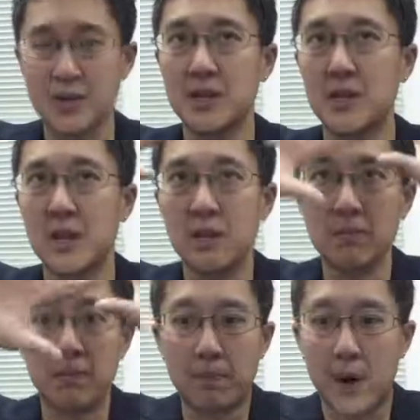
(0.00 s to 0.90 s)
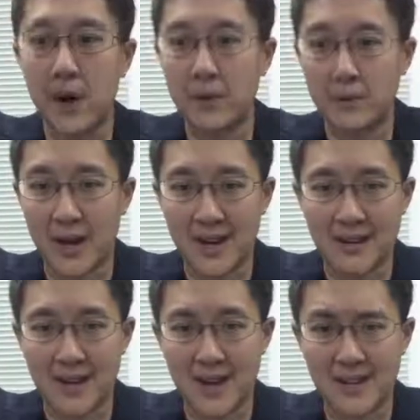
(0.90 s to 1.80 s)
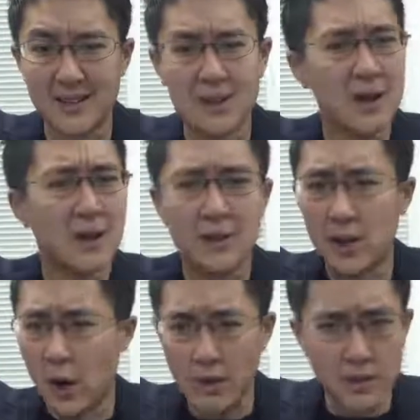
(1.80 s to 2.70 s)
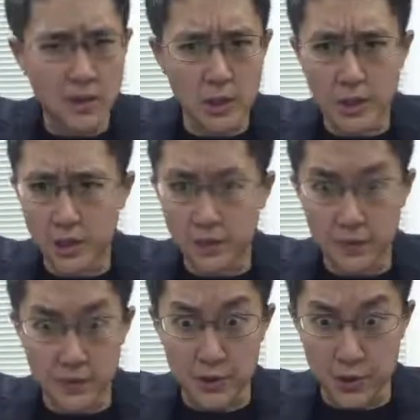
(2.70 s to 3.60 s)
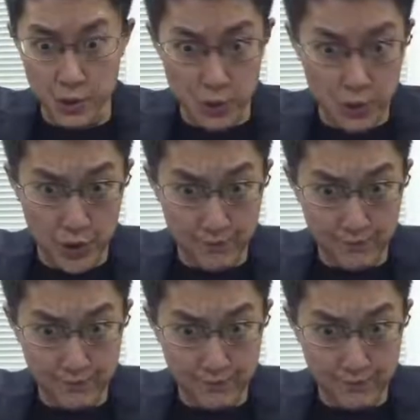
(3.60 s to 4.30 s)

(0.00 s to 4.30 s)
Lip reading: See, the inbound kind of guys, they're already looking for a solution,